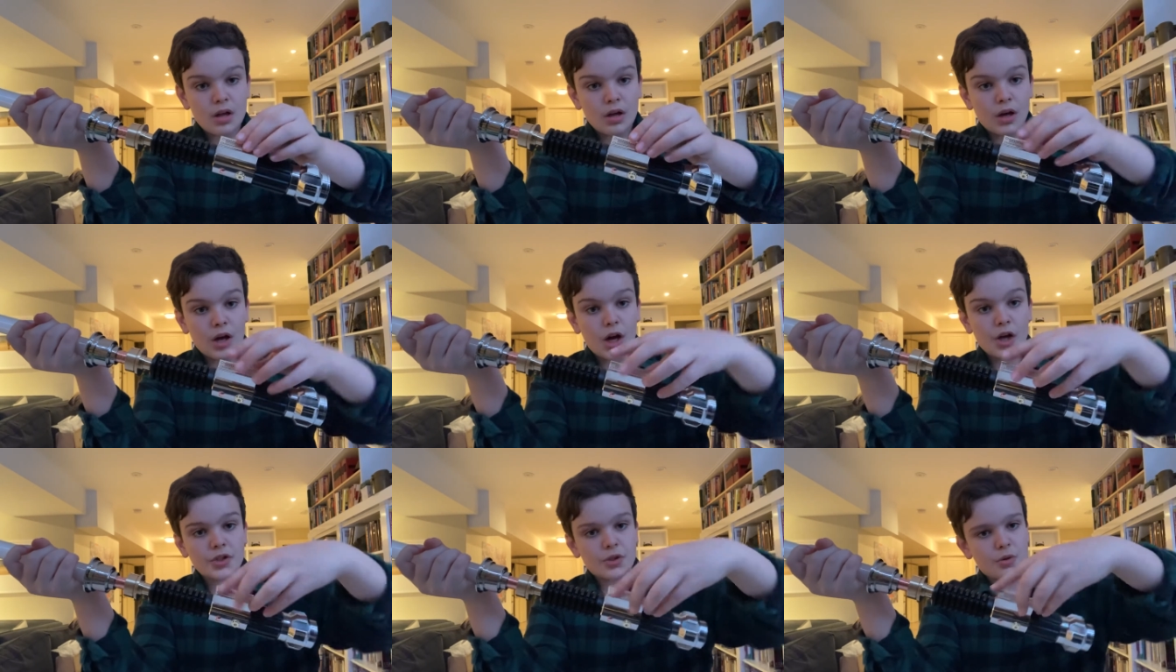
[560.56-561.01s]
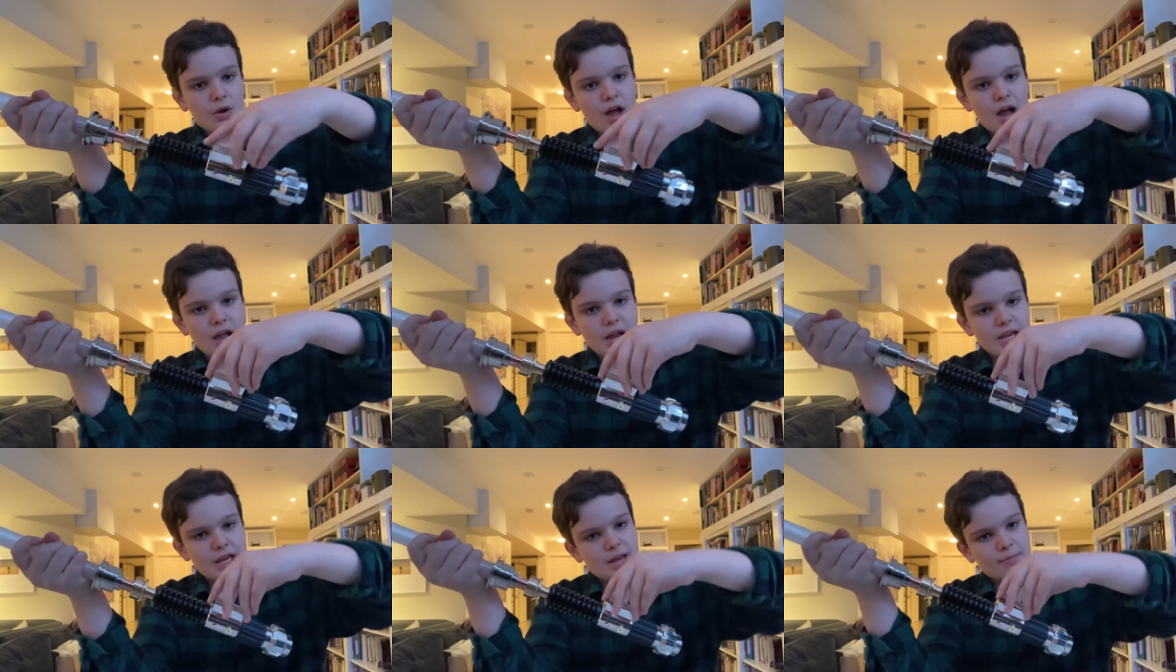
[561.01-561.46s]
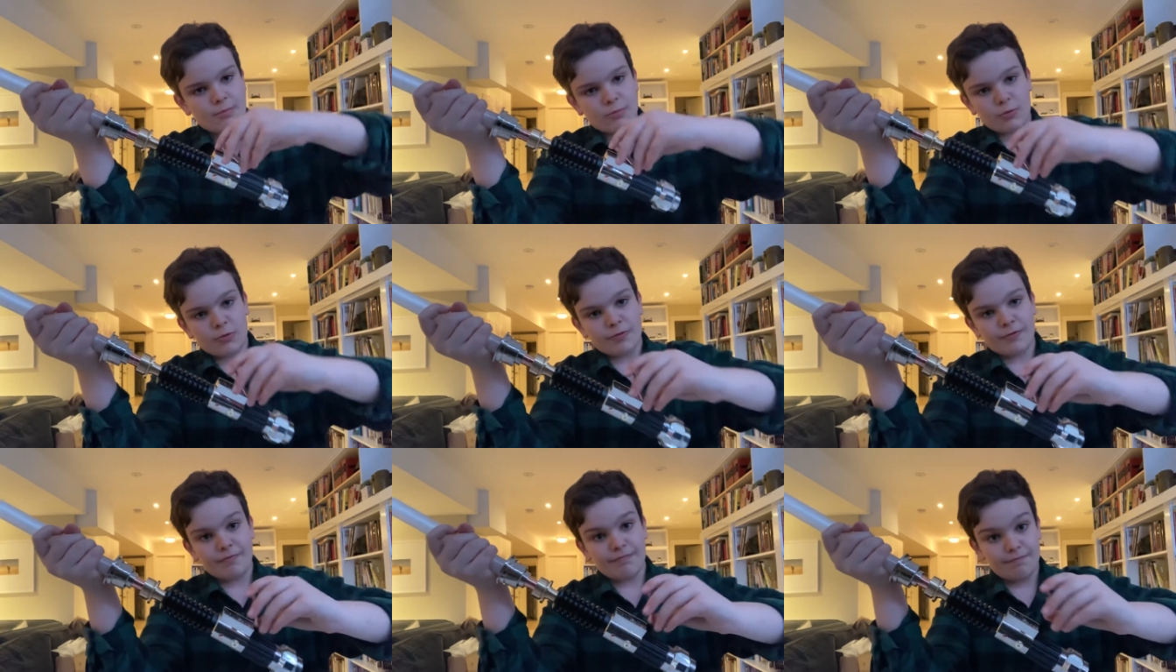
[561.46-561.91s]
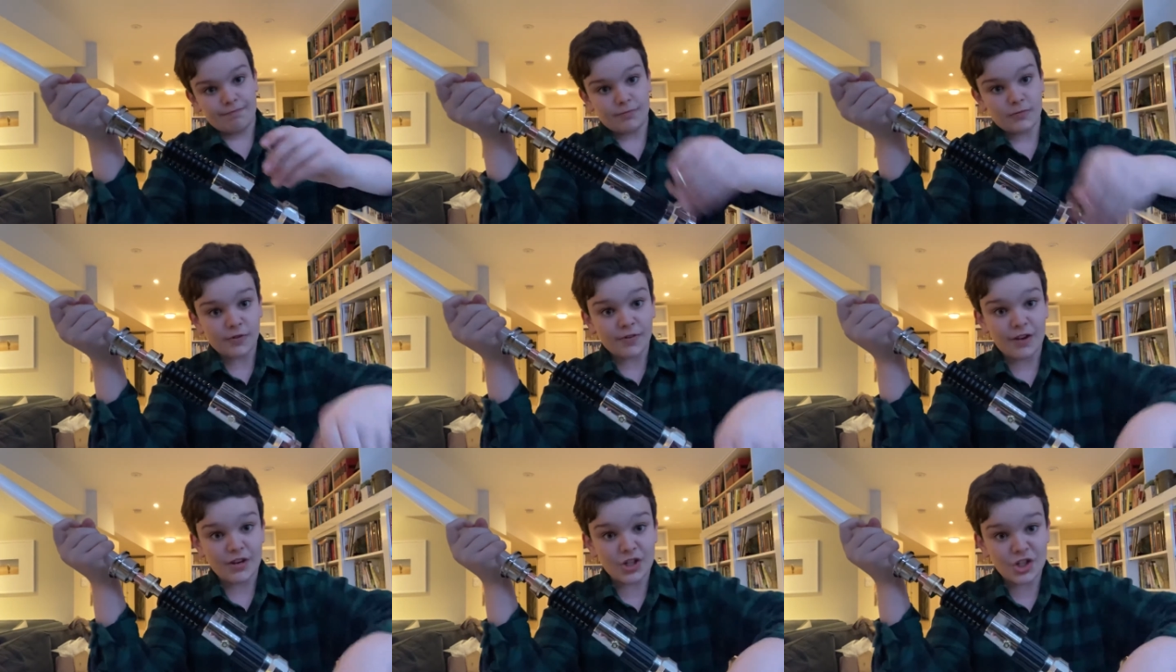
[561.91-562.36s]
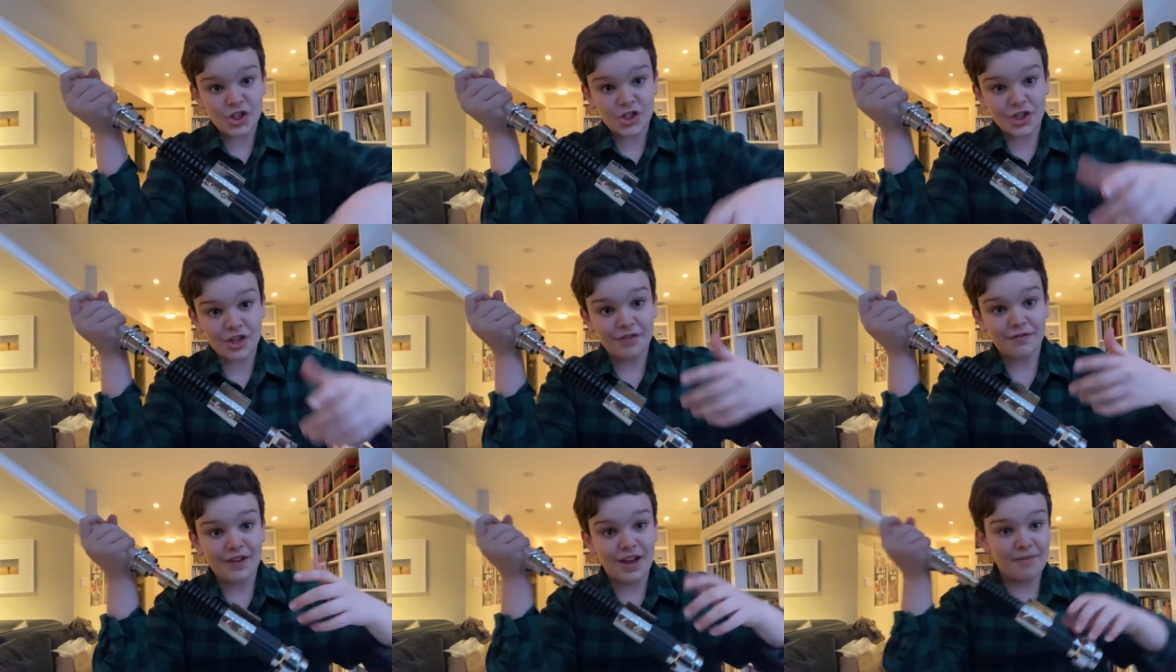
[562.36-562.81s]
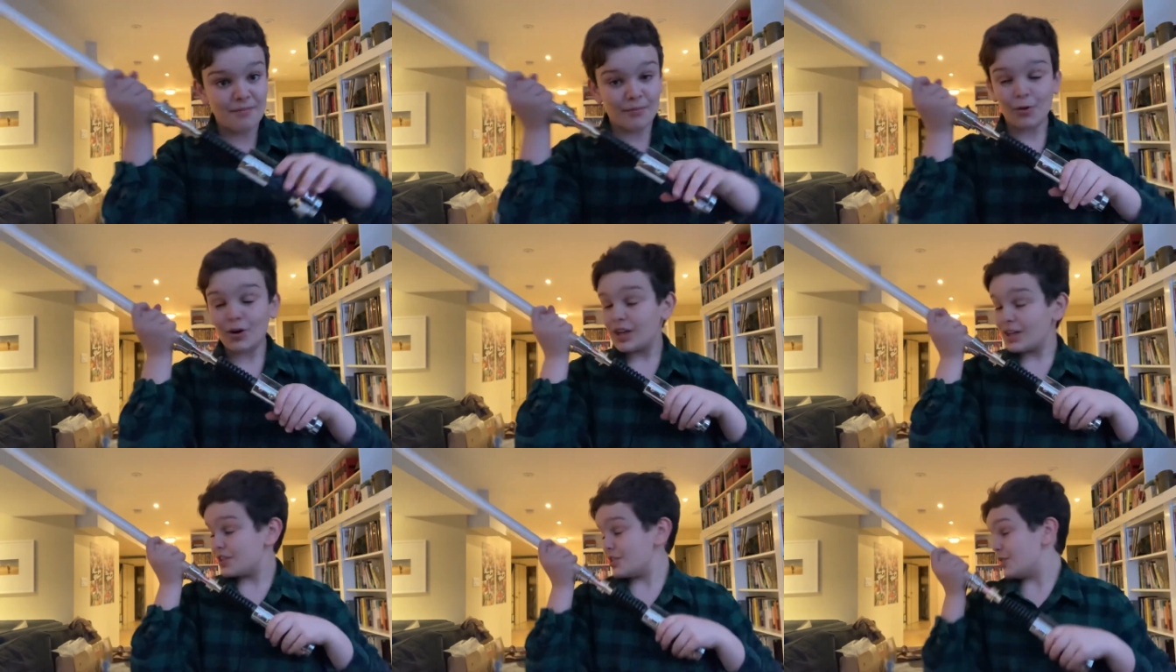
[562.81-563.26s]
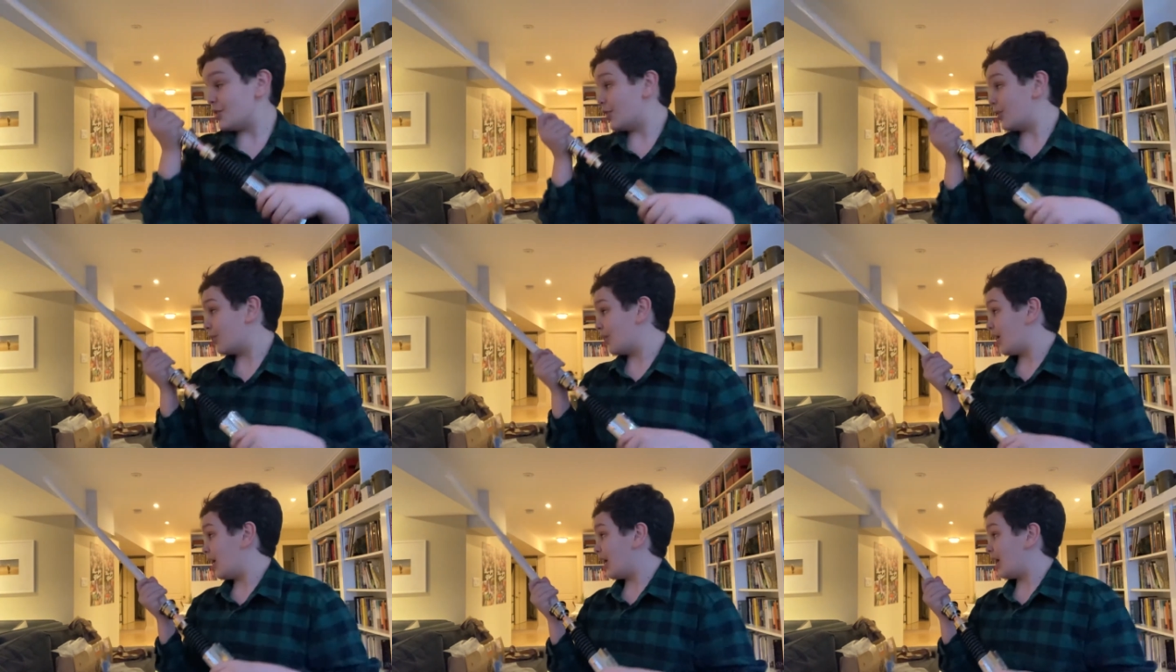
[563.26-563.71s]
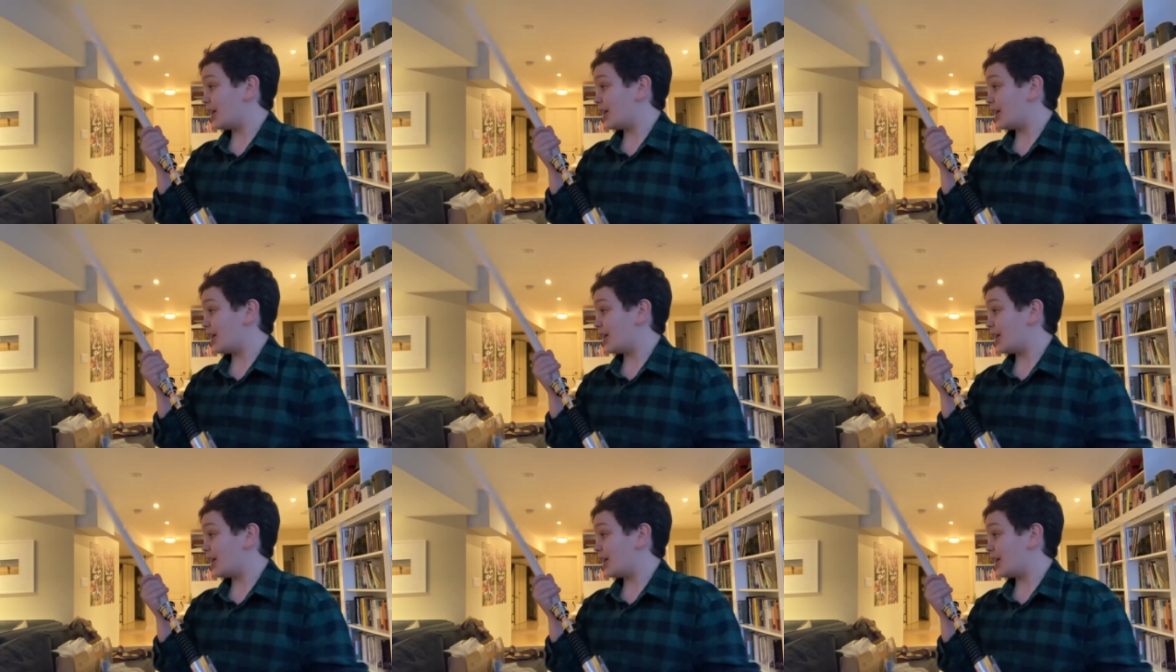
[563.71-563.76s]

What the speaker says: Also, I am a Revenge of the Sith fanboy, as you know.